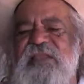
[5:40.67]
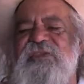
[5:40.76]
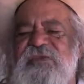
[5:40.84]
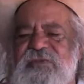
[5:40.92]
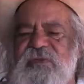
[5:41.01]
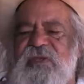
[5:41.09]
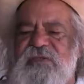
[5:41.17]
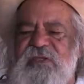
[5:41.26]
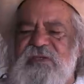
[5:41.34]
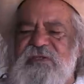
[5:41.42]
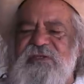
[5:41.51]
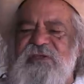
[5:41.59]
this one,
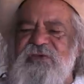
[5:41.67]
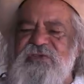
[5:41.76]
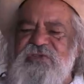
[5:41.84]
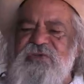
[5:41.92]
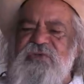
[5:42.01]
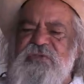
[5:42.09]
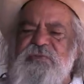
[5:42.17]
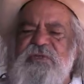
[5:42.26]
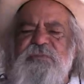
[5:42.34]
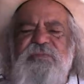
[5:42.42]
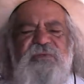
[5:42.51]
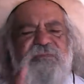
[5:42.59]
those Jewish
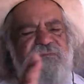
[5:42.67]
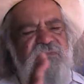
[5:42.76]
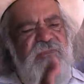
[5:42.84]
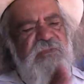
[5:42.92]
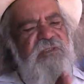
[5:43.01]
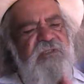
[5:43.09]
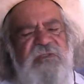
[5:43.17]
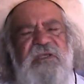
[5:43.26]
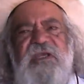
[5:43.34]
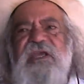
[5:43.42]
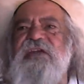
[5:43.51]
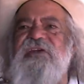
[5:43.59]
people,
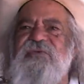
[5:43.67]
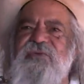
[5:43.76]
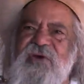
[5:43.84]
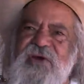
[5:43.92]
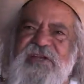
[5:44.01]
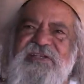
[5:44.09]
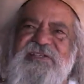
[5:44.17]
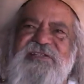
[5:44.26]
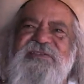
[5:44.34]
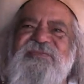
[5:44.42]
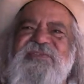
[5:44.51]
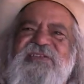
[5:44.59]
they had it right.
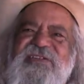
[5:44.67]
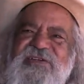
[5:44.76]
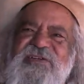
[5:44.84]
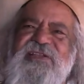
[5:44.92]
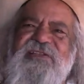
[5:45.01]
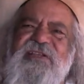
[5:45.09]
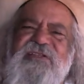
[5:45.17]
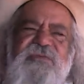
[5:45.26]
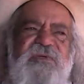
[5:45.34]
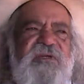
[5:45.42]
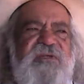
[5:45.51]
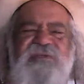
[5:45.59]
You know, that's
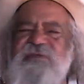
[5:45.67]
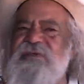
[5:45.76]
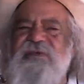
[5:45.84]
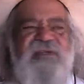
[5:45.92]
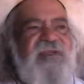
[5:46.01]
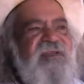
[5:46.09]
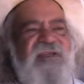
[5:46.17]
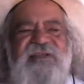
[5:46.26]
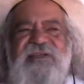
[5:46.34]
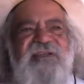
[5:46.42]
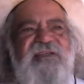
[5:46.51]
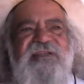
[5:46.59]
where I saw.
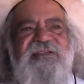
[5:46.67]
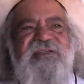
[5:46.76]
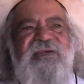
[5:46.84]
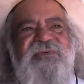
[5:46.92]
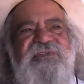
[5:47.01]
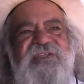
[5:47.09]
They were